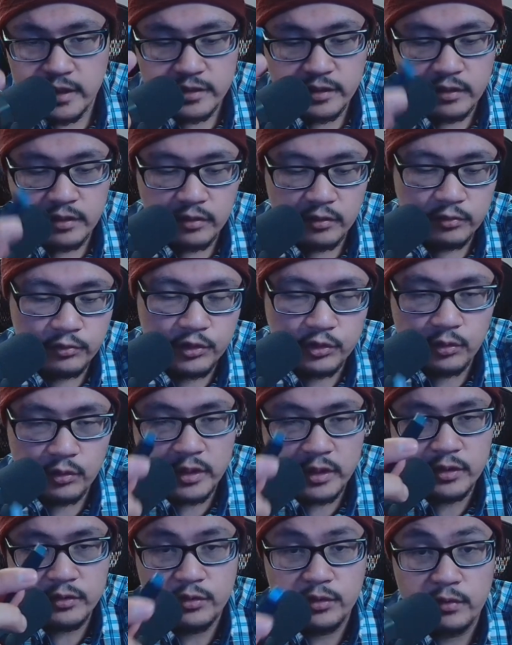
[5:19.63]
and that's going to go
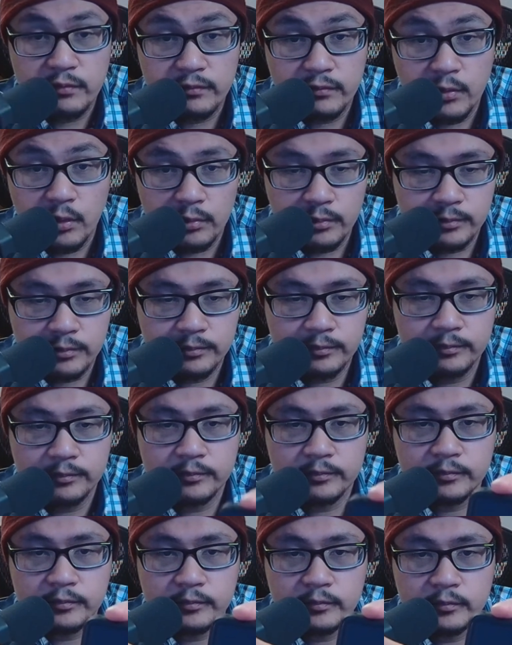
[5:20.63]
straight into your phone.
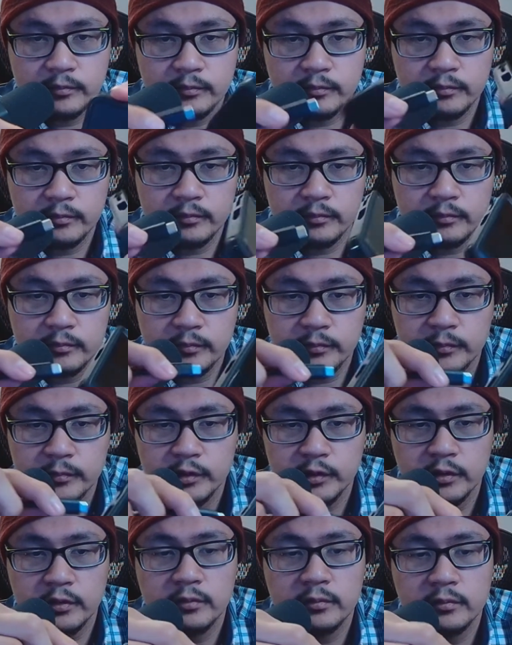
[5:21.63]

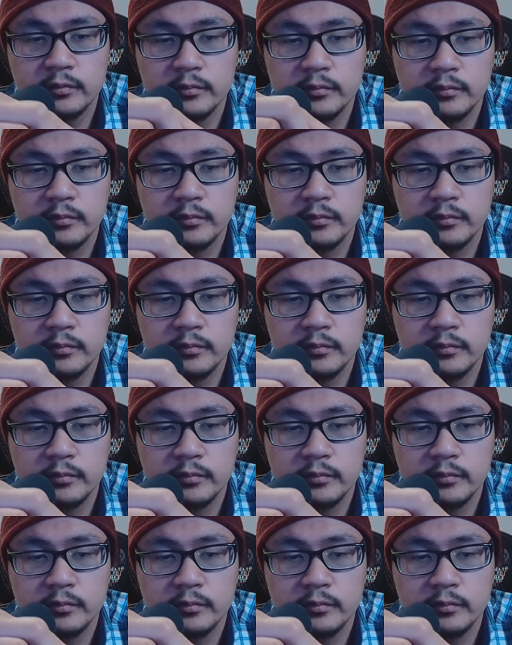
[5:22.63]
So,